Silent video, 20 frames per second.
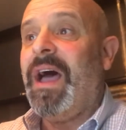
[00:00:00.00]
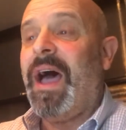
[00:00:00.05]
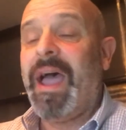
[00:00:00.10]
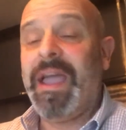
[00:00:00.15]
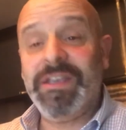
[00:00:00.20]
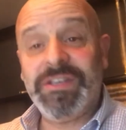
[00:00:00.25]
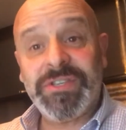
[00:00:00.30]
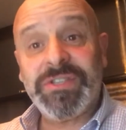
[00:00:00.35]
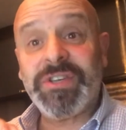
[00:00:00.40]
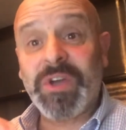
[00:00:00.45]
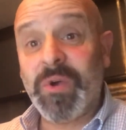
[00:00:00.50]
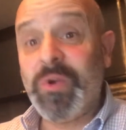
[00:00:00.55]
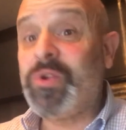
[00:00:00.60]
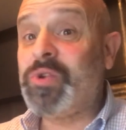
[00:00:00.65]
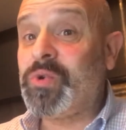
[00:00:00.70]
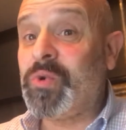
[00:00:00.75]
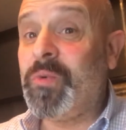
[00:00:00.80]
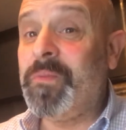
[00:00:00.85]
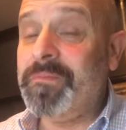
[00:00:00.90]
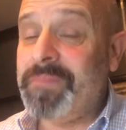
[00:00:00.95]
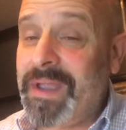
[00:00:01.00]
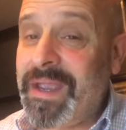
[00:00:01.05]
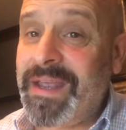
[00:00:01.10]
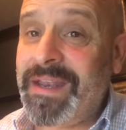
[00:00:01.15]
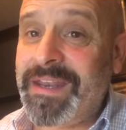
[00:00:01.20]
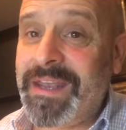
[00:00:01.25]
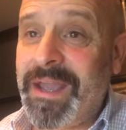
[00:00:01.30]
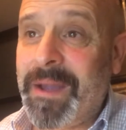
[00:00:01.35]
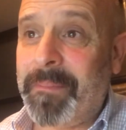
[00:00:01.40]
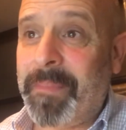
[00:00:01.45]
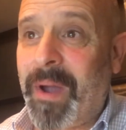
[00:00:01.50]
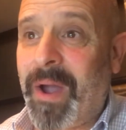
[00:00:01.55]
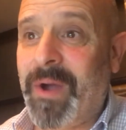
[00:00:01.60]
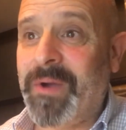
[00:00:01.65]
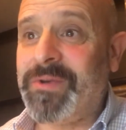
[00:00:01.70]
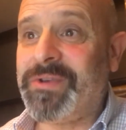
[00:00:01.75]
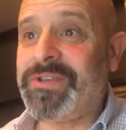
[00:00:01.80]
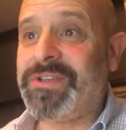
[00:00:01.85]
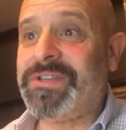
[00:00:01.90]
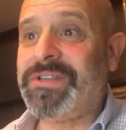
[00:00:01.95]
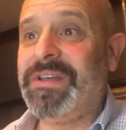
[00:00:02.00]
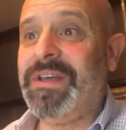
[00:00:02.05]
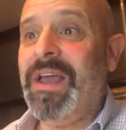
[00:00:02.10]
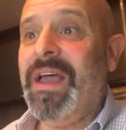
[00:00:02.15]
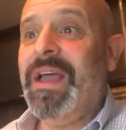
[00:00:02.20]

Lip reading: a social media post